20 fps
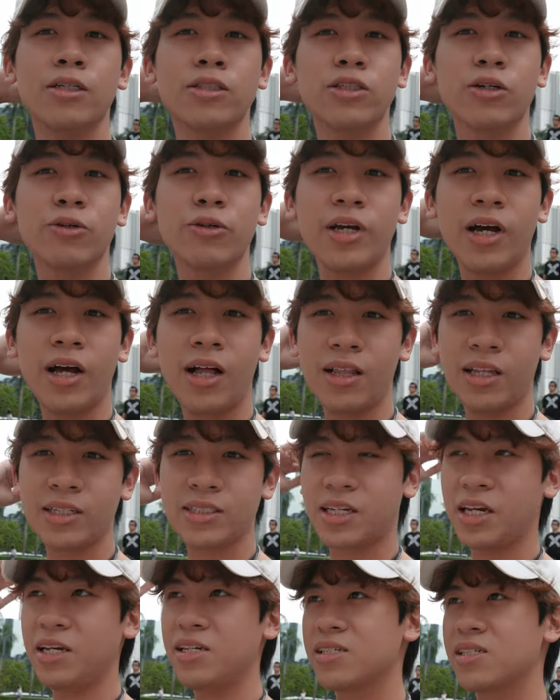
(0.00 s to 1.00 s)
So yeah,
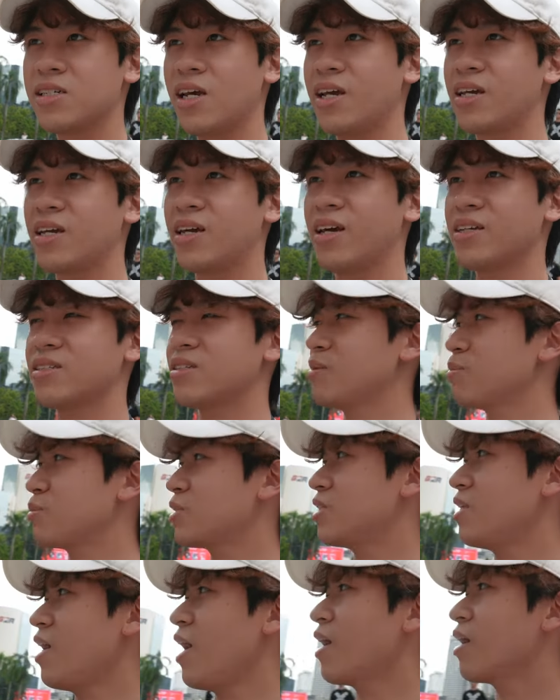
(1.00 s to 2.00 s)
let's get inside and get some
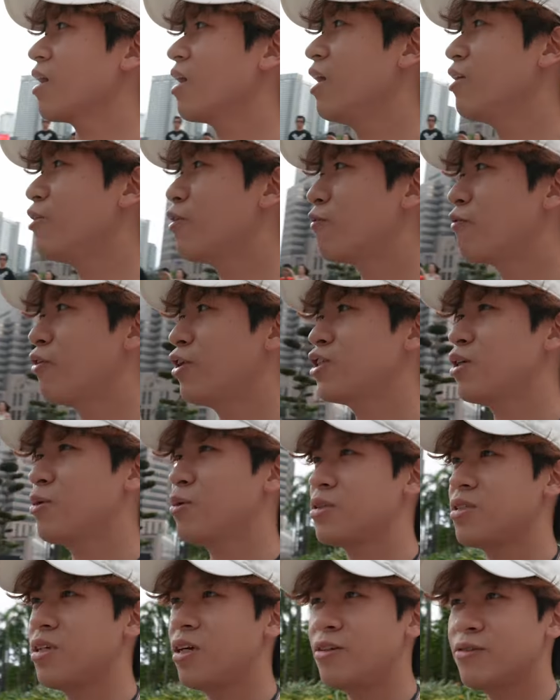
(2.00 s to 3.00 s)
snack and refresh
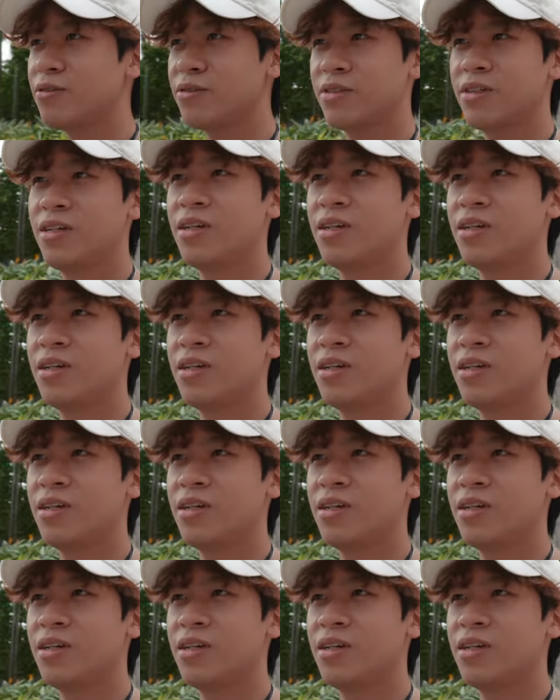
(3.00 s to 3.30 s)
ourselves.